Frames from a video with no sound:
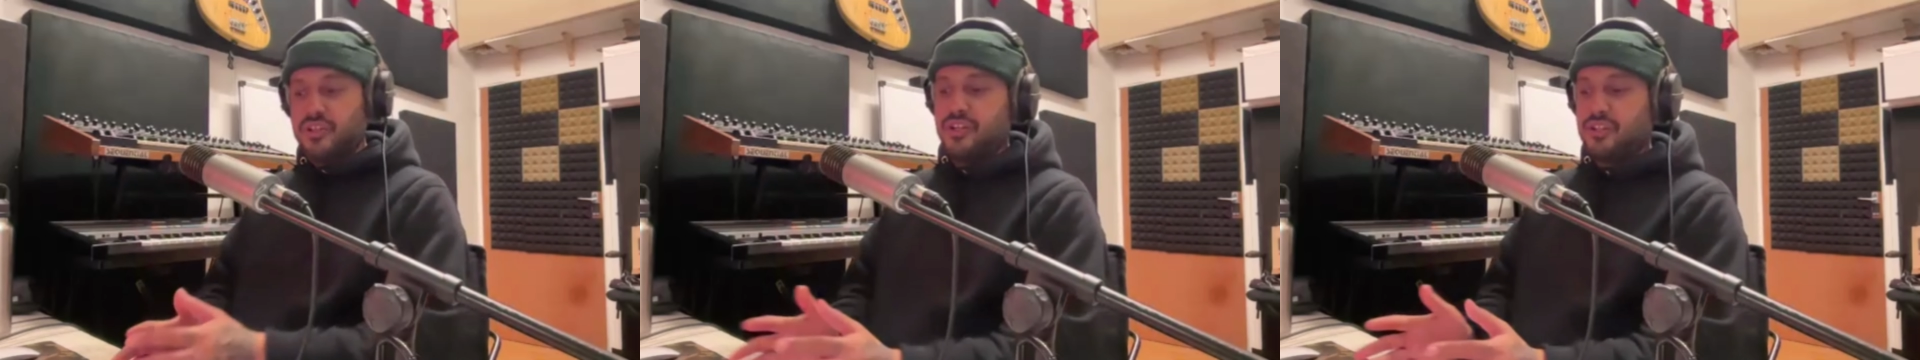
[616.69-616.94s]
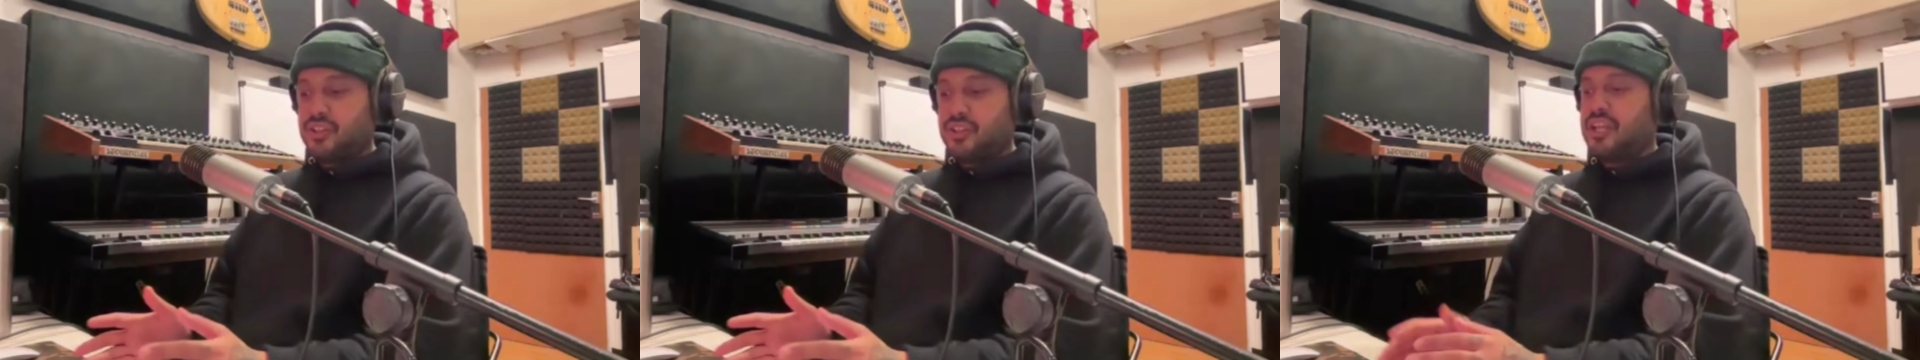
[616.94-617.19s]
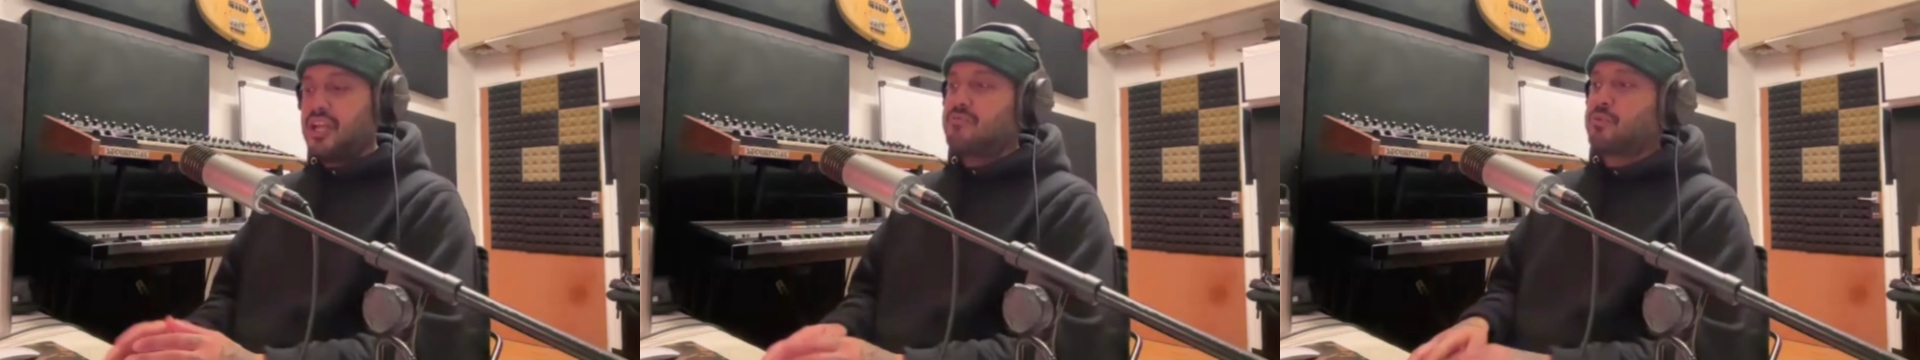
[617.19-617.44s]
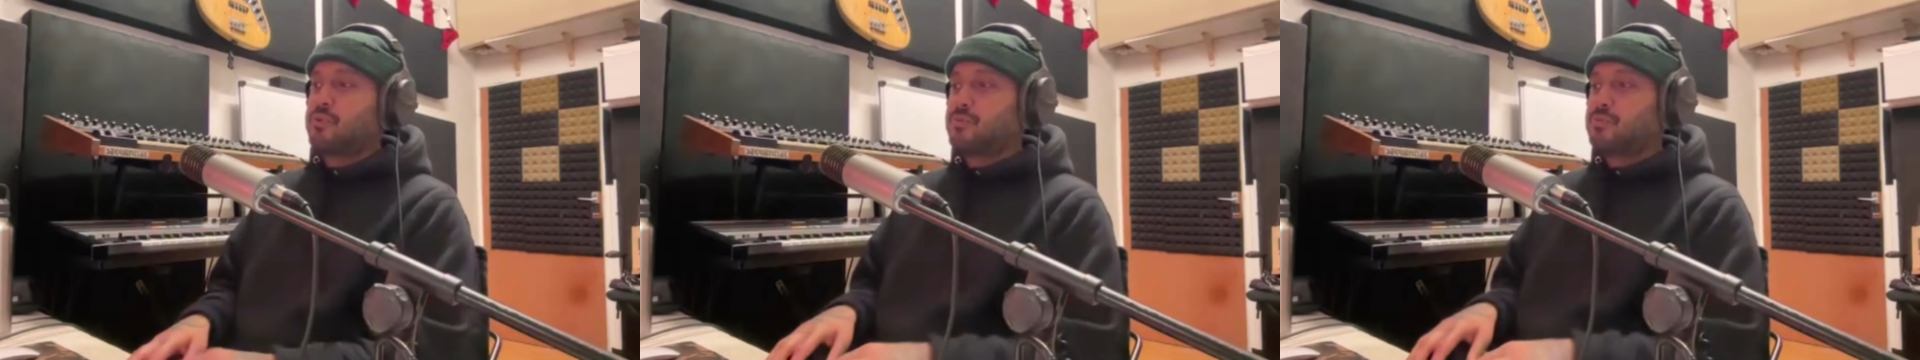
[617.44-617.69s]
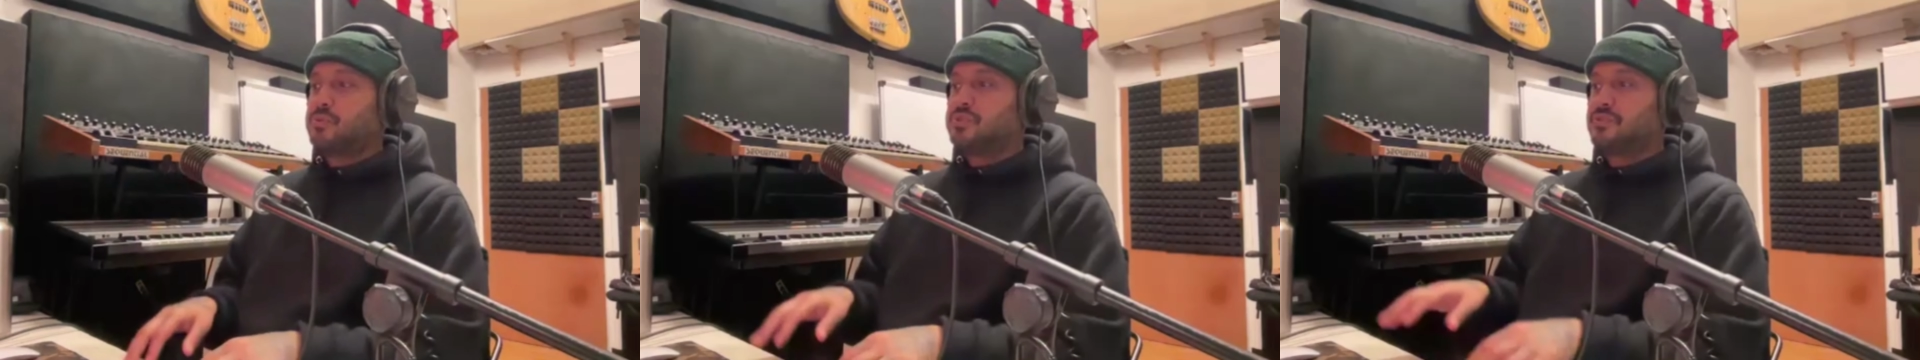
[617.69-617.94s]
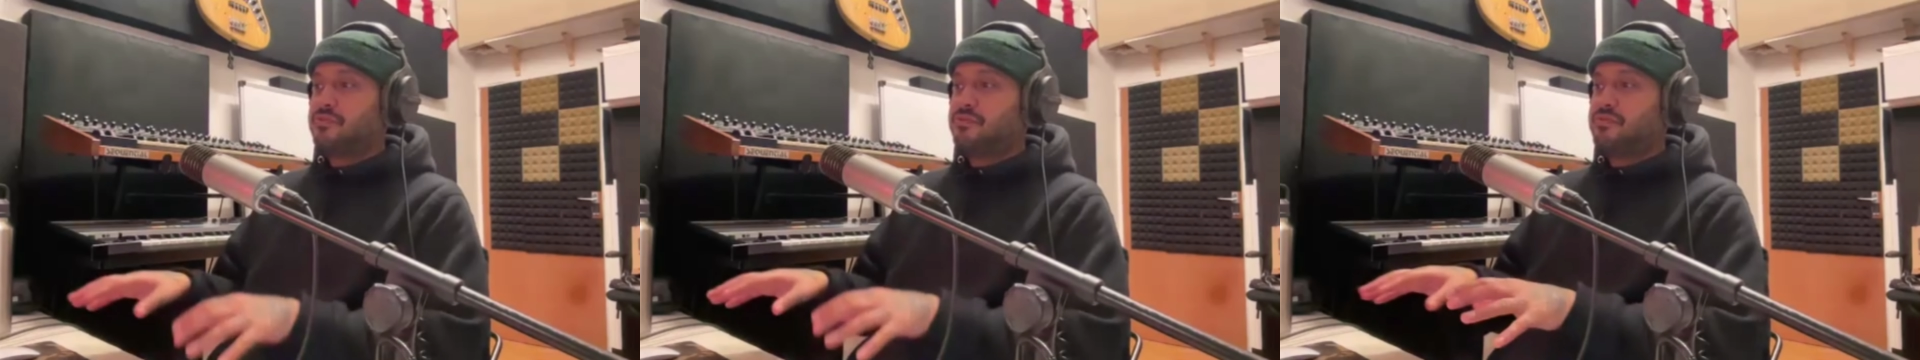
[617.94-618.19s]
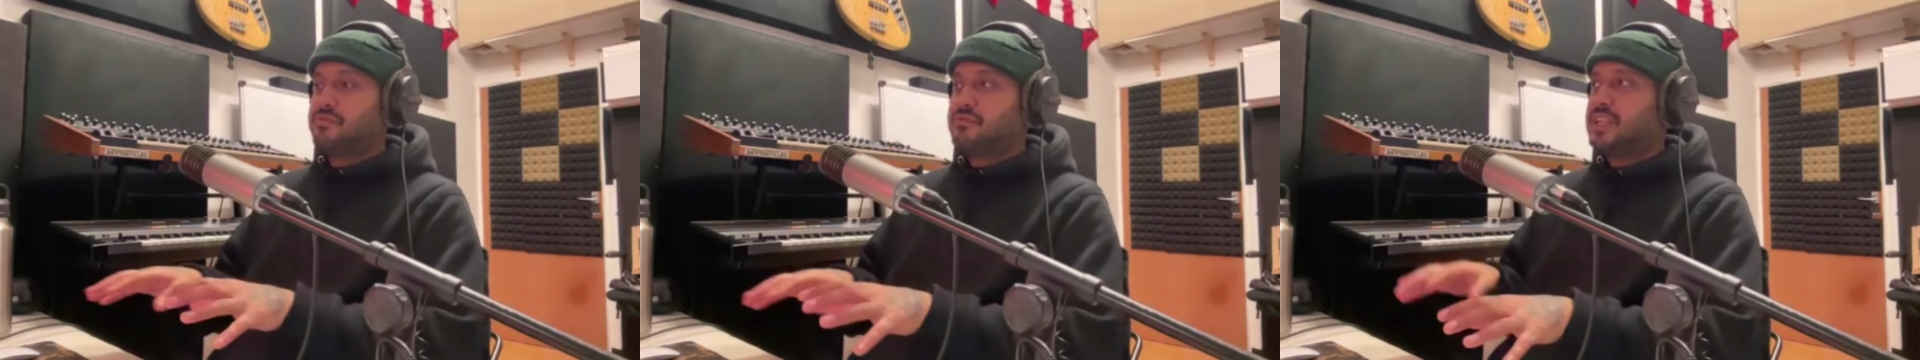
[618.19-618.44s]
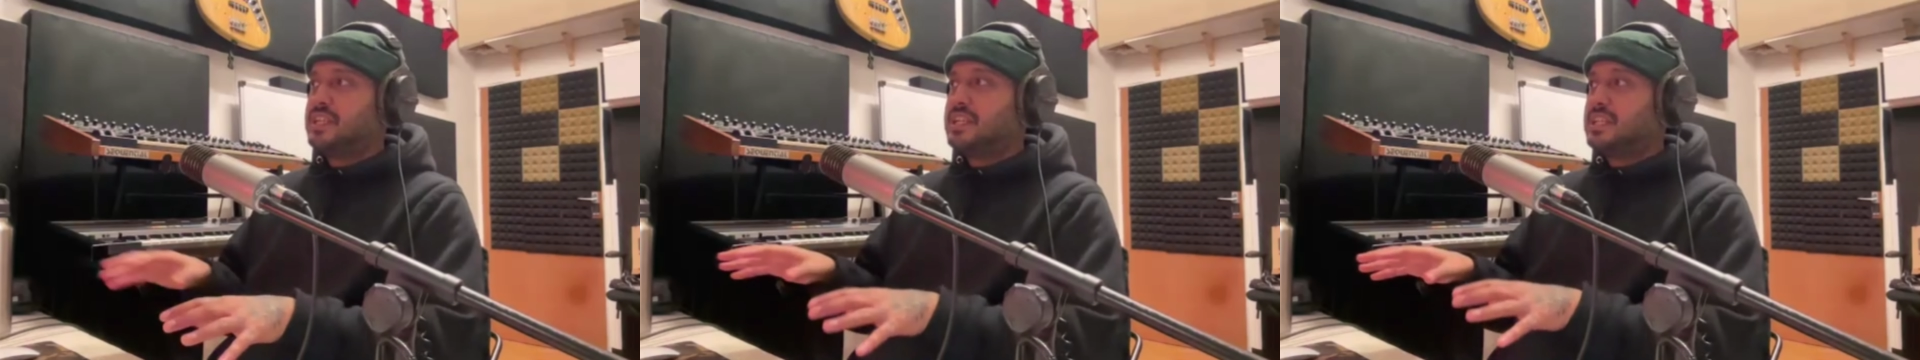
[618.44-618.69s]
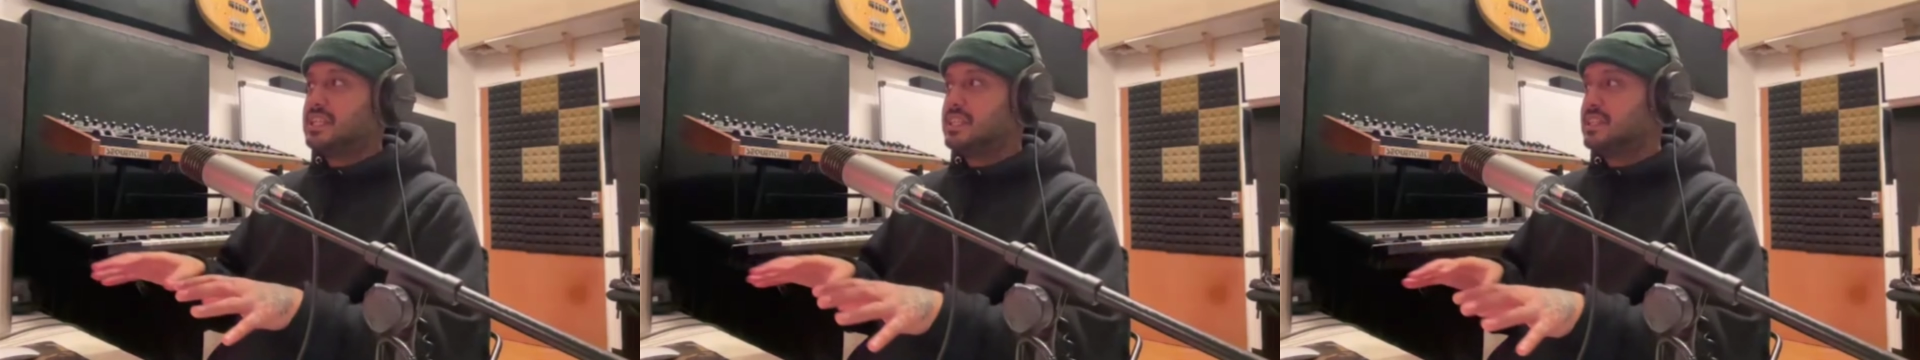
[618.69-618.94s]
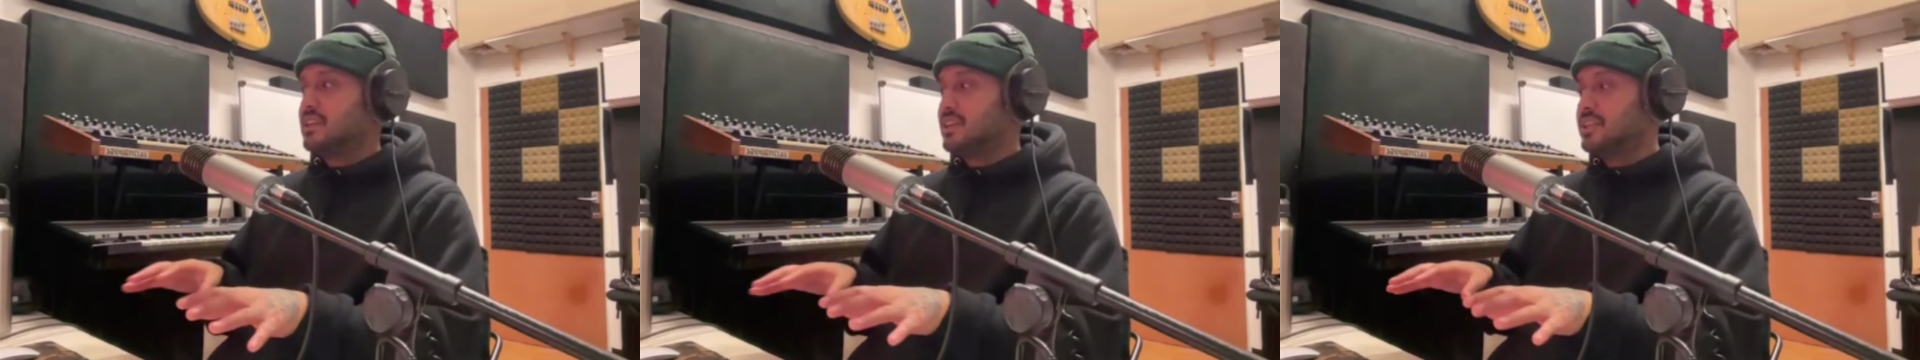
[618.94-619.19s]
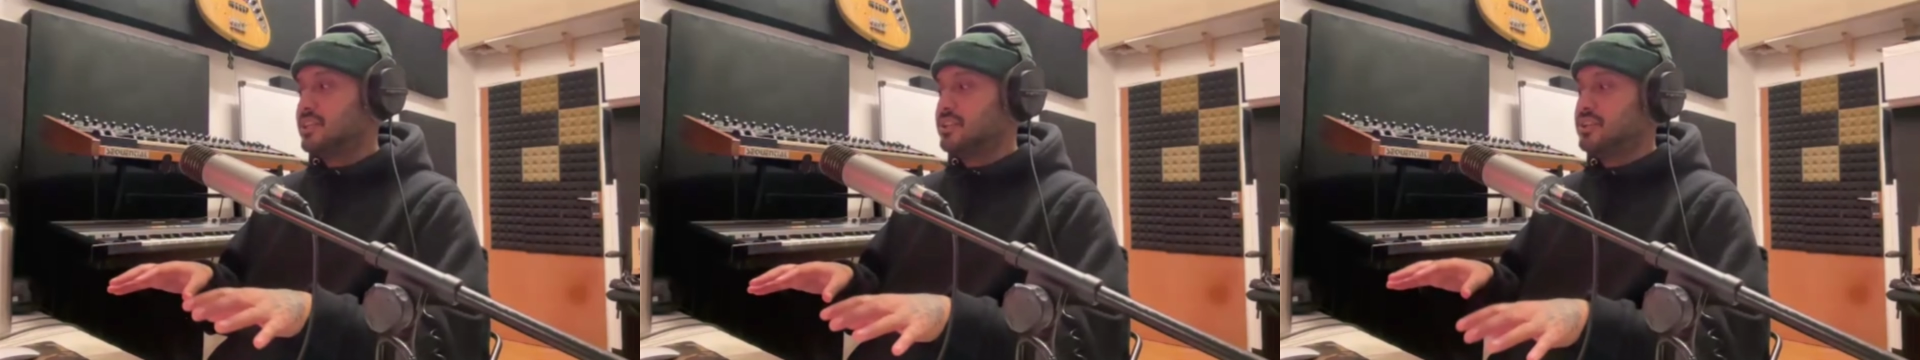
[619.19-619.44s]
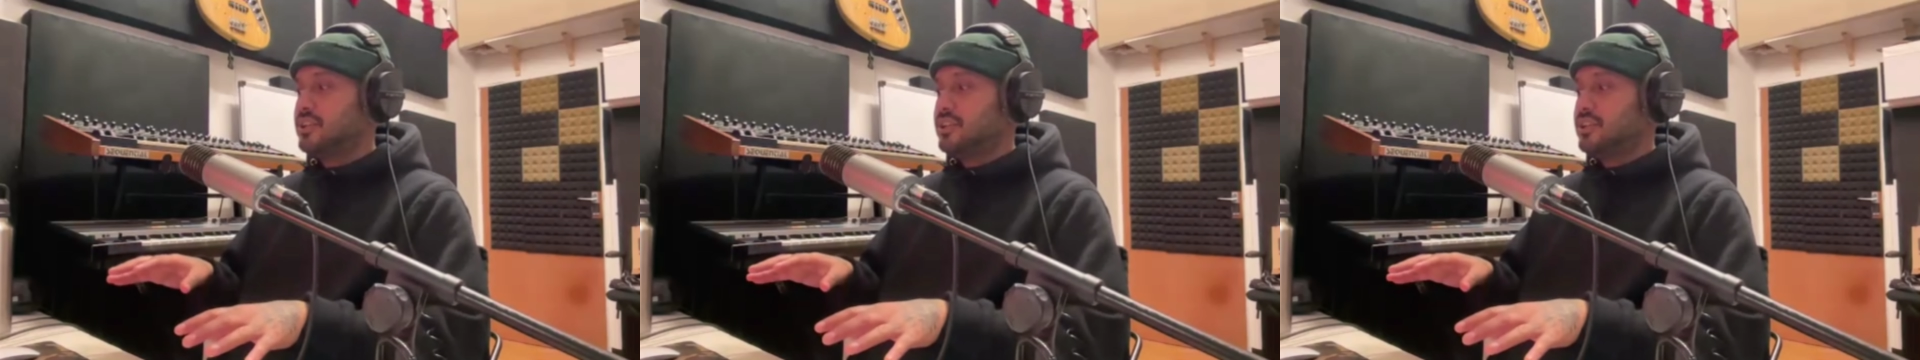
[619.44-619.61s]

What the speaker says: And I think everyone was feeling like,